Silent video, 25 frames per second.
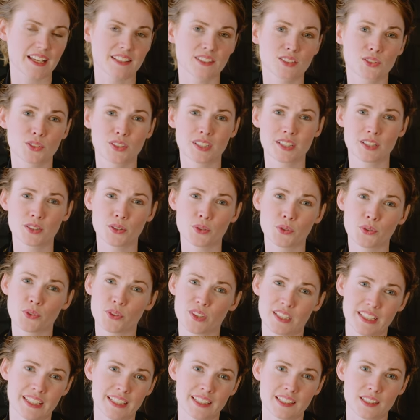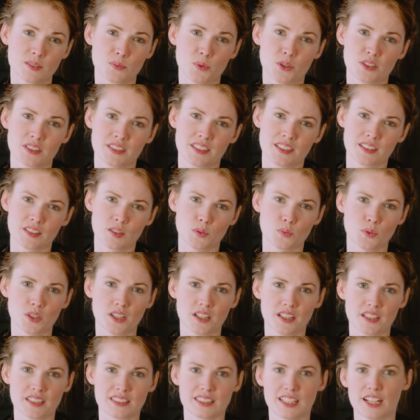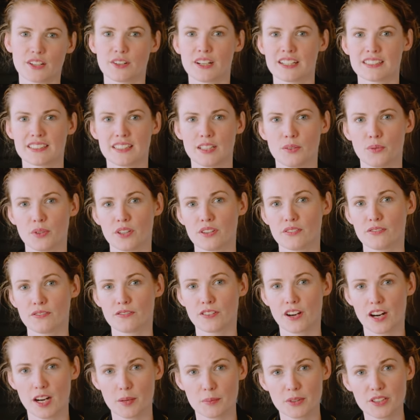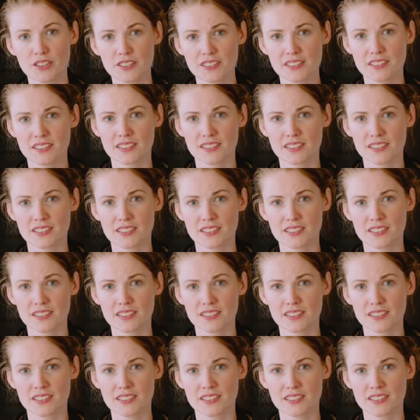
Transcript: And so their whole thing is wanting to work directly with farmers,